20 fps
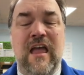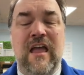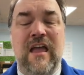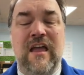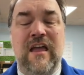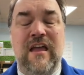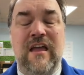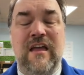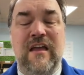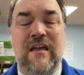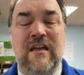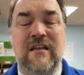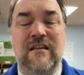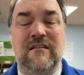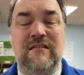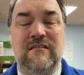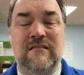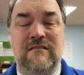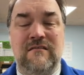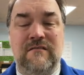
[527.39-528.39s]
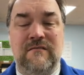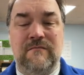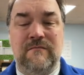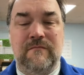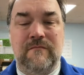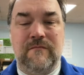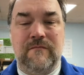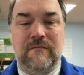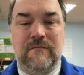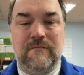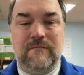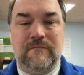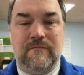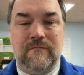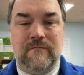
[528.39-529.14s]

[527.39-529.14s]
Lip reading: [no speech]